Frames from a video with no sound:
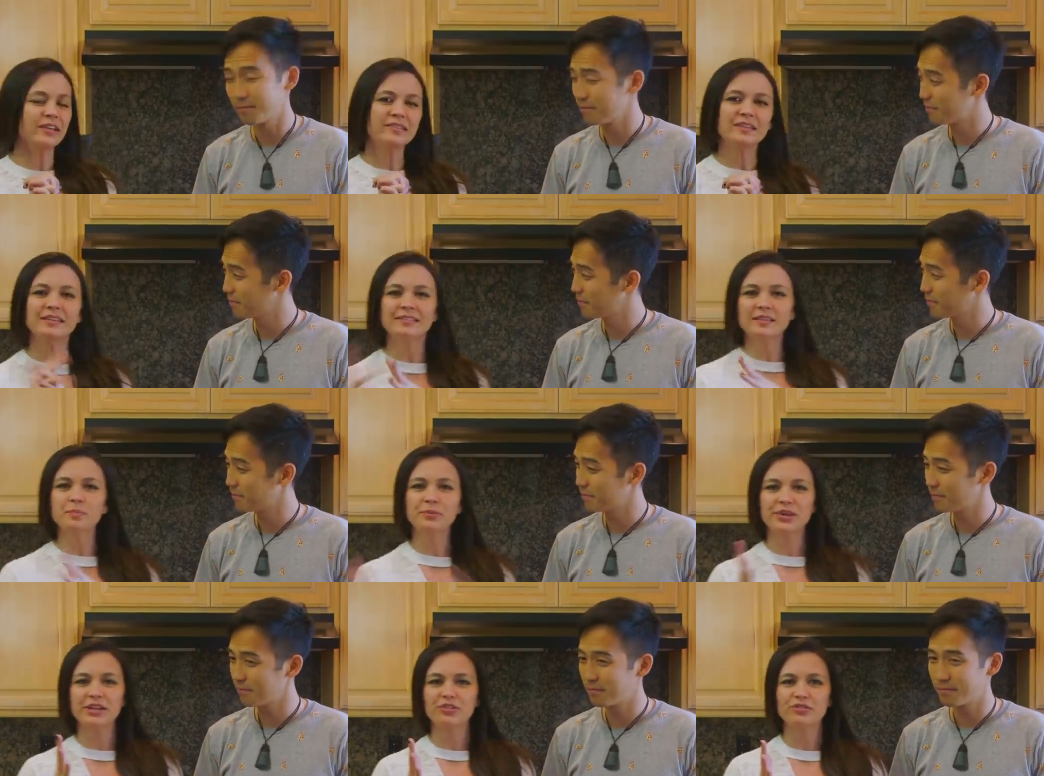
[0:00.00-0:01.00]
Speaker 1: Honestly, it sounds
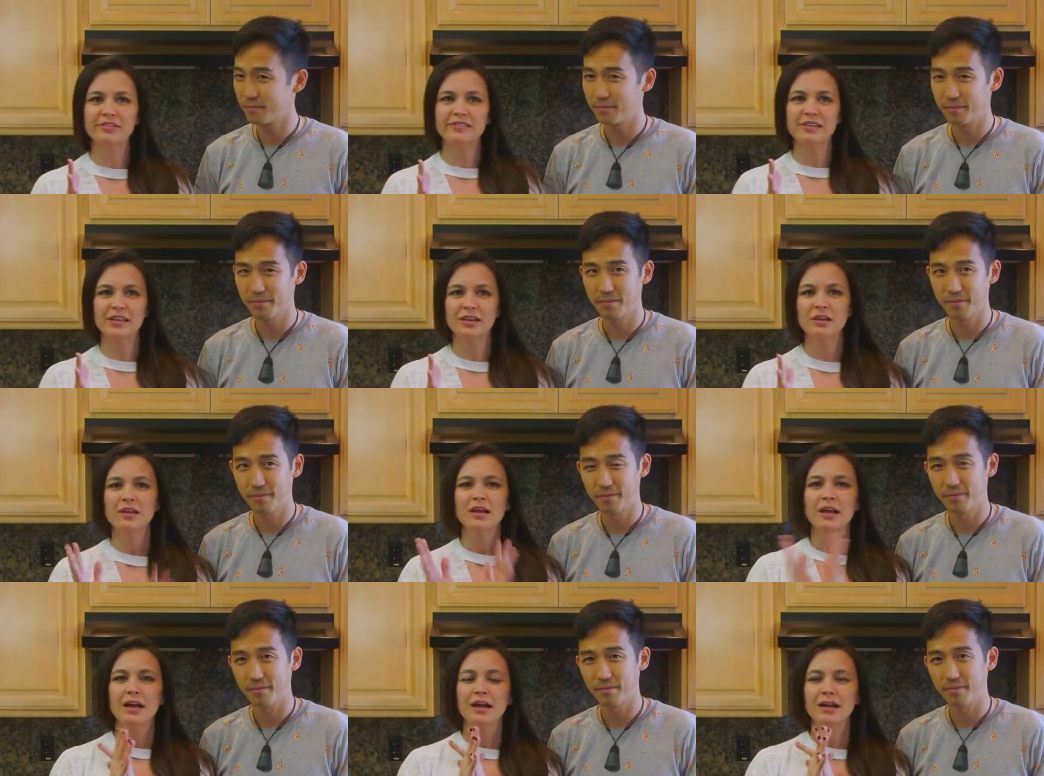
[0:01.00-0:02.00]
pretty interesting.
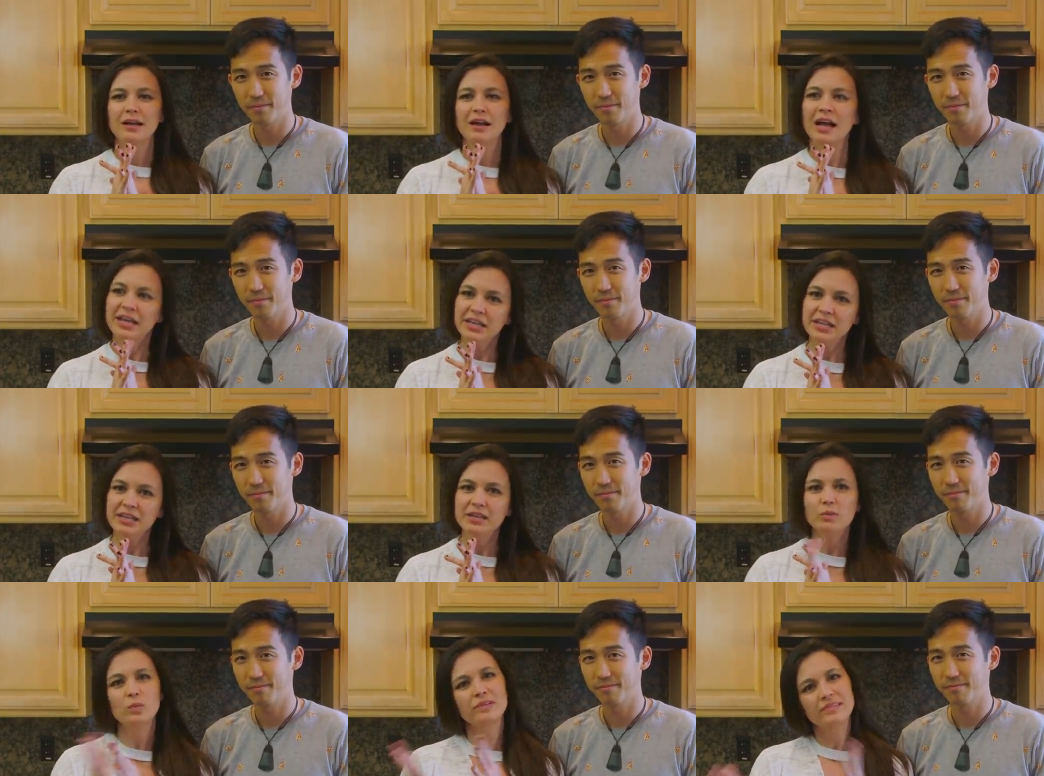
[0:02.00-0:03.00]
Honey
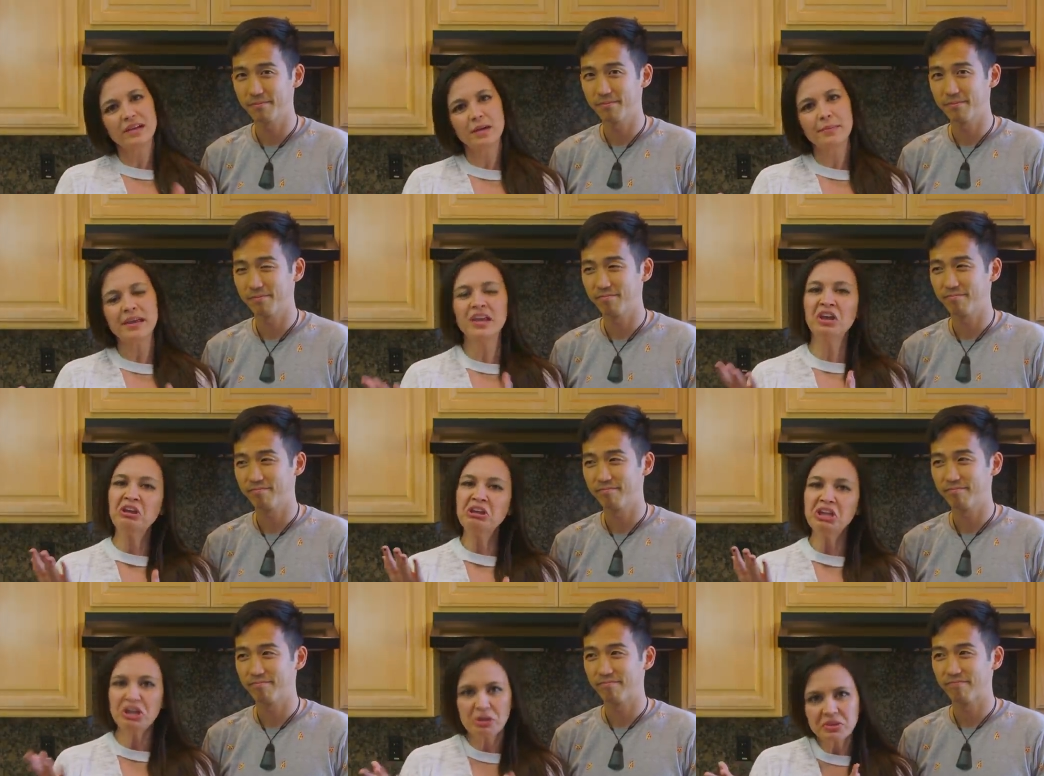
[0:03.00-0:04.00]
and wasabi,
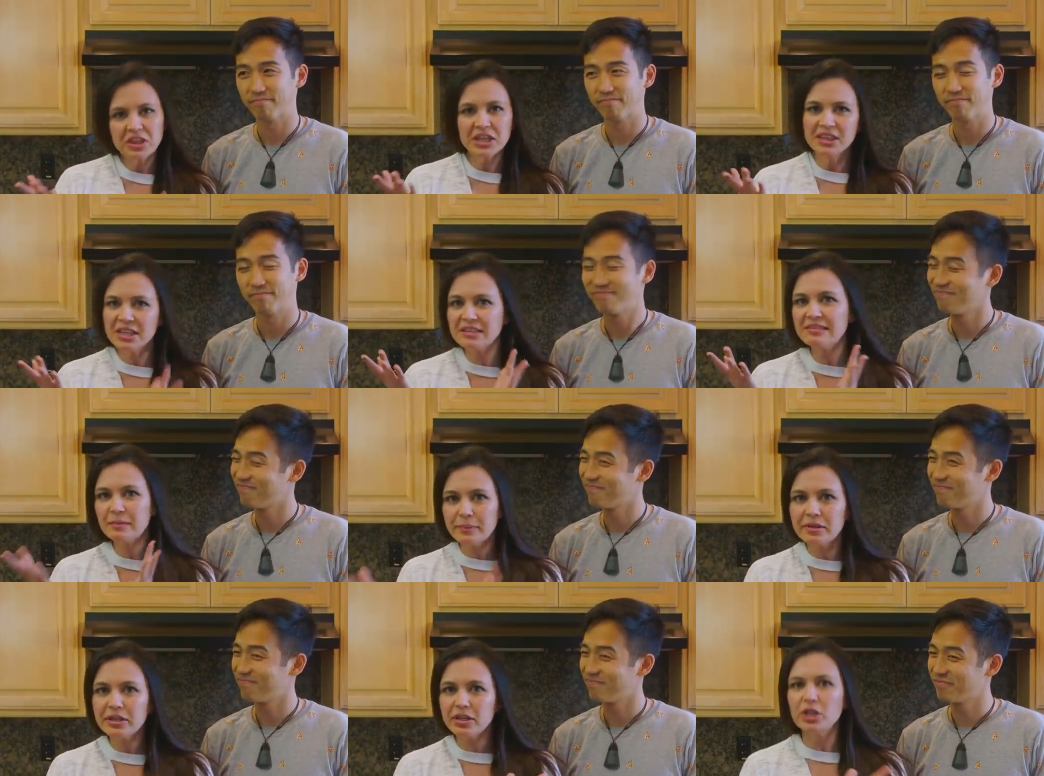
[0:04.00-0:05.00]
you don't think they
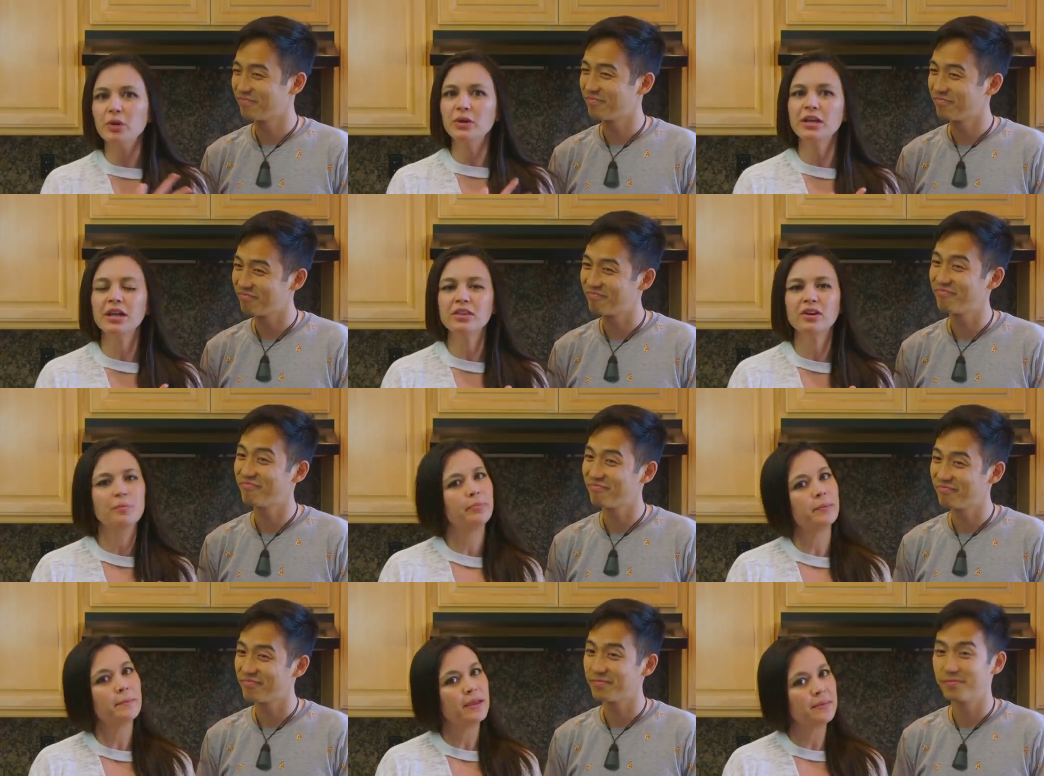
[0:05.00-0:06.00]
typically go together,
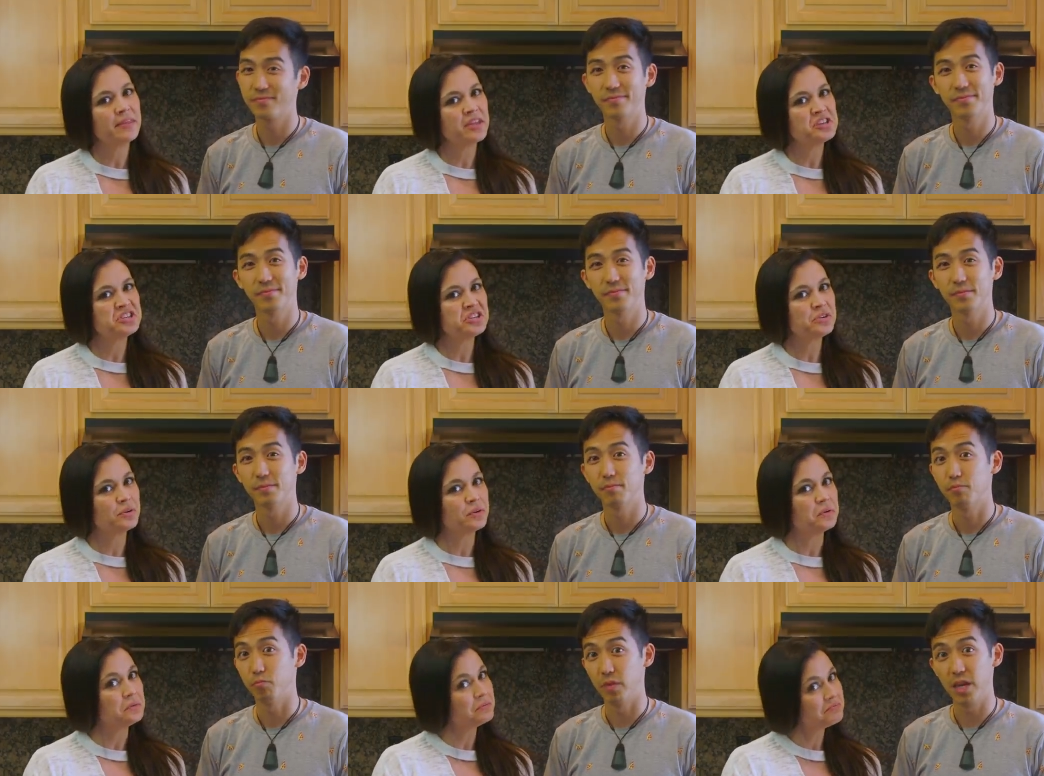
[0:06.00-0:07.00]
but maybe they do.
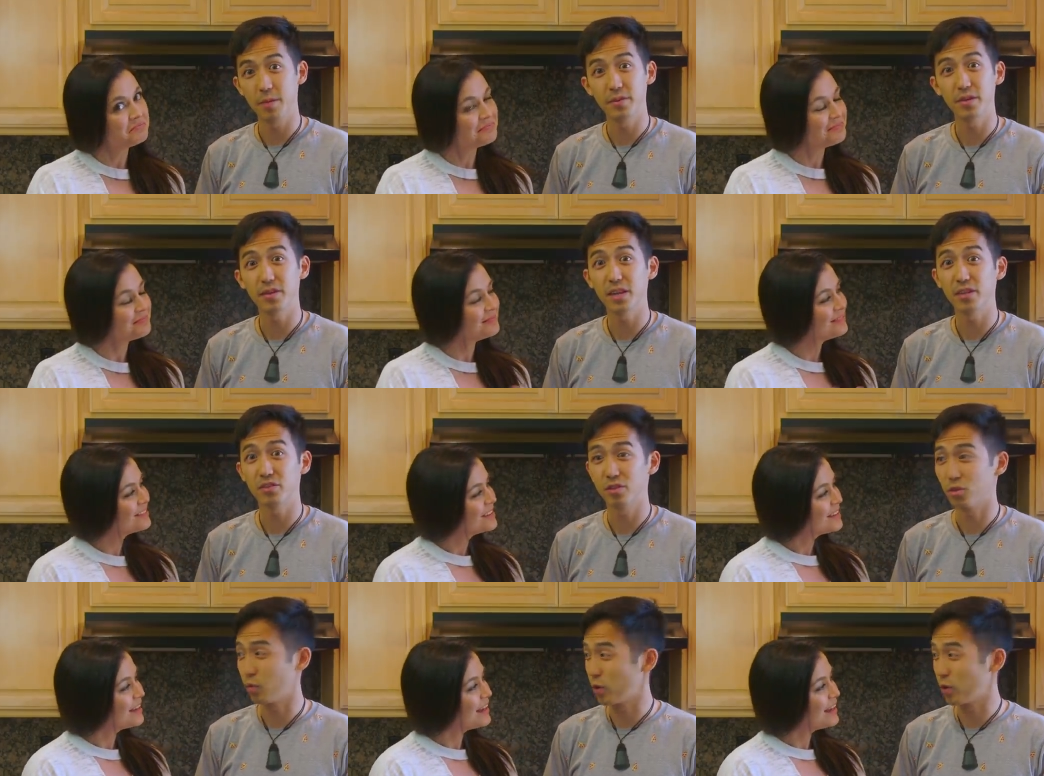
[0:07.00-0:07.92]
Speaker 2: Maybe they do.